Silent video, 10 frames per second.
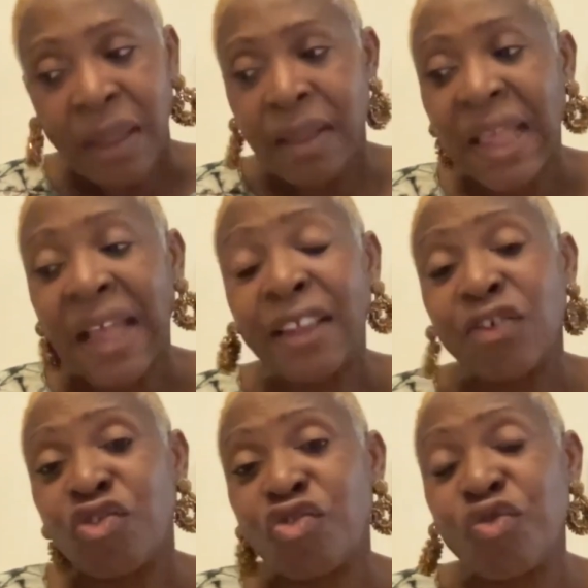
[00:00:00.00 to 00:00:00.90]
That
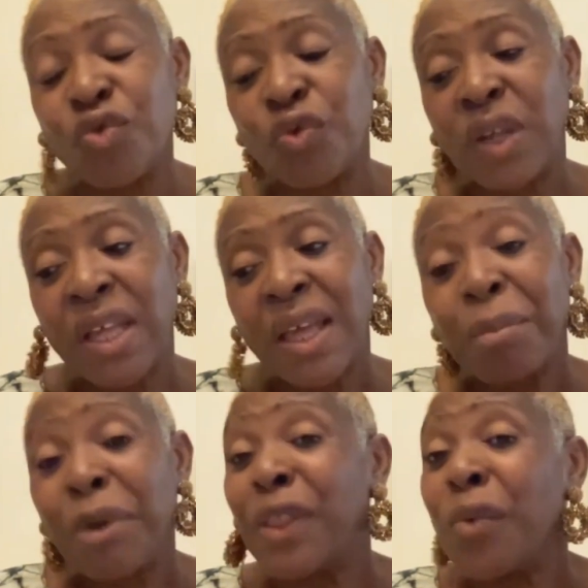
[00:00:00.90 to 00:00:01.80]
is true.
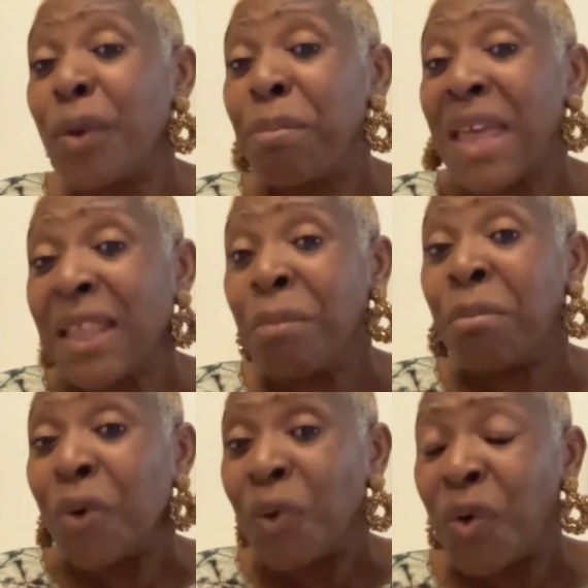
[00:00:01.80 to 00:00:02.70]
But there were many
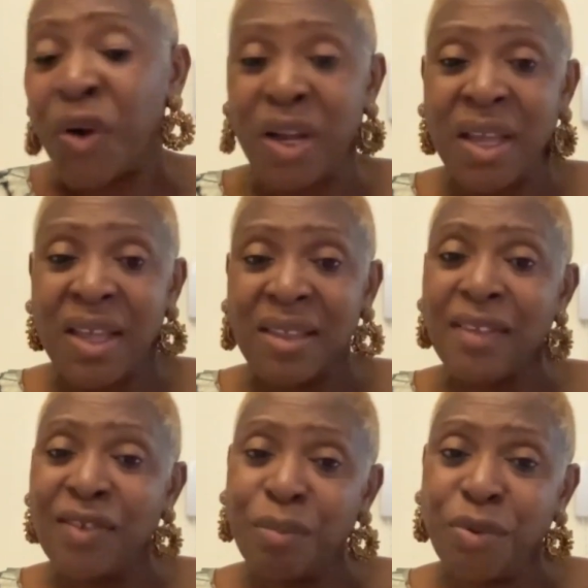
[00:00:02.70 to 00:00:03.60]
more
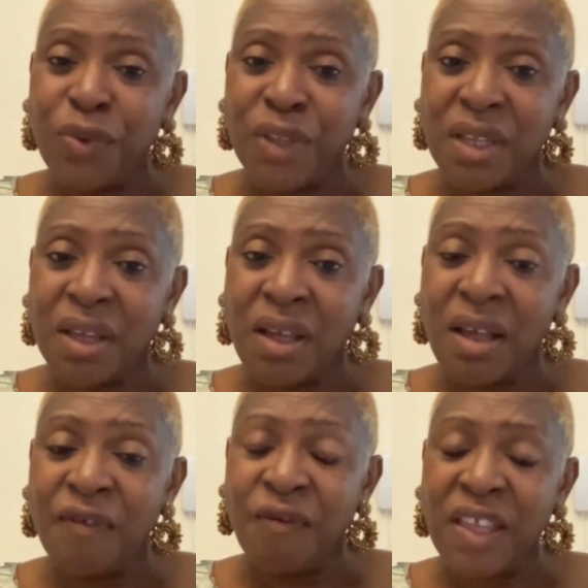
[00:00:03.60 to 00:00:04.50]
that supported the
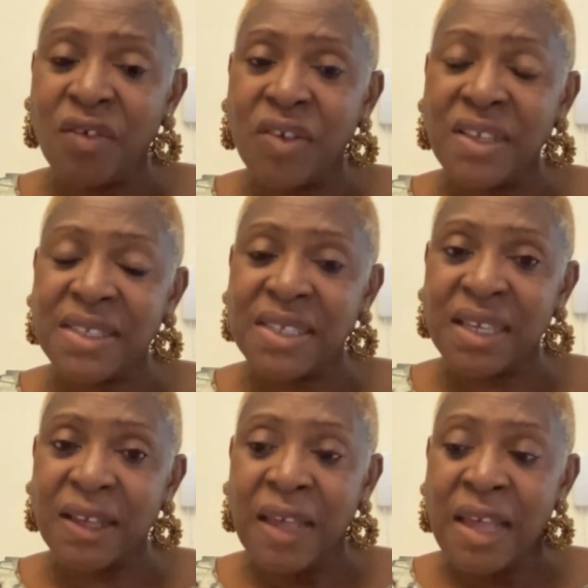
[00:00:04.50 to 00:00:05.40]

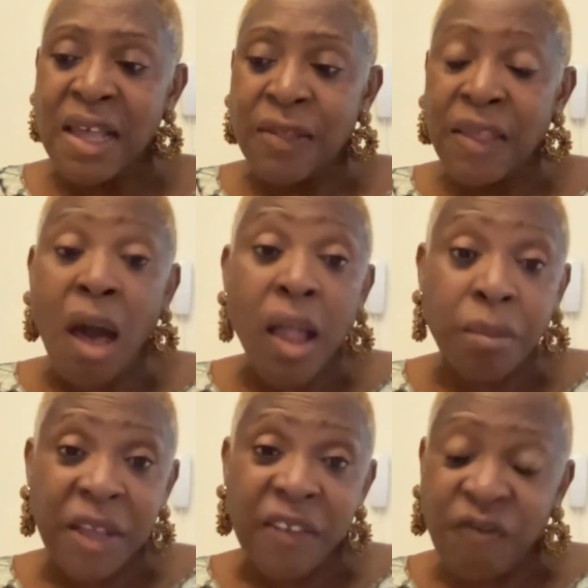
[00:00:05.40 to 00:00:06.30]
Confederacy. The
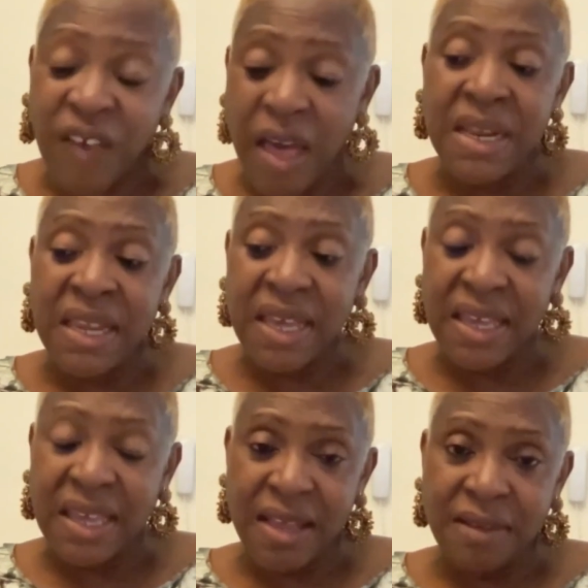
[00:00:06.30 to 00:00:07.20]
Almond family,
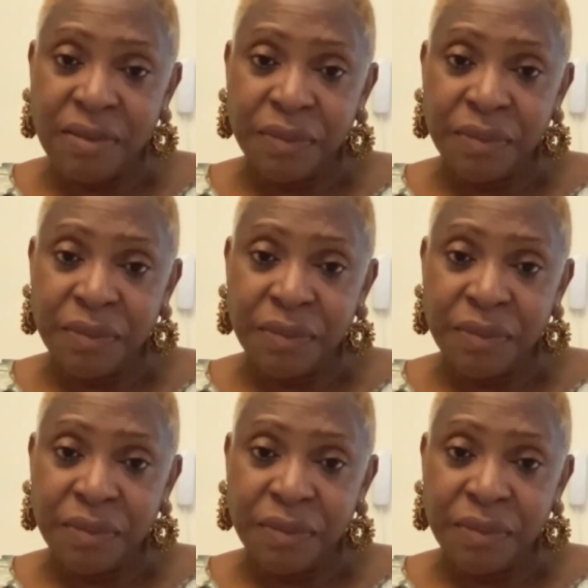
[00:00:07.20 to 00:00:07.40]
again,